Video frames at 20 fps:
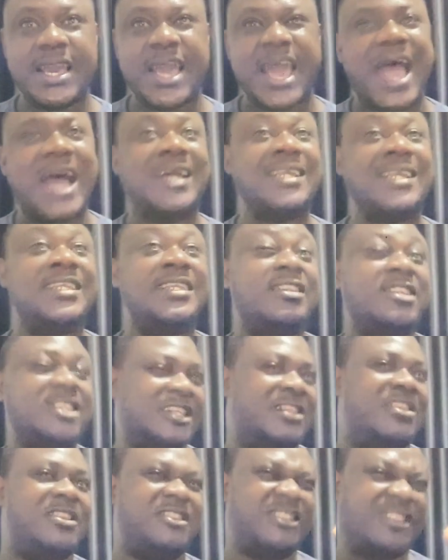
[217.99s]

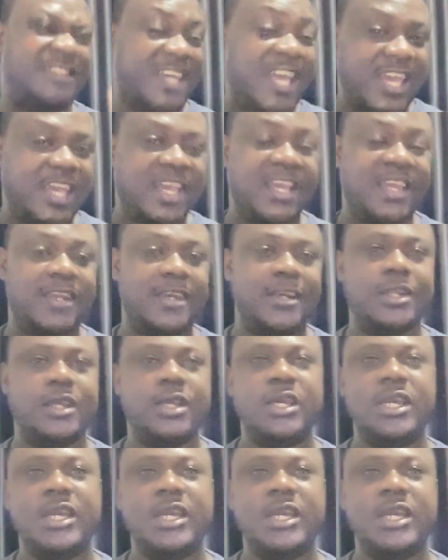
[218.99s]
and then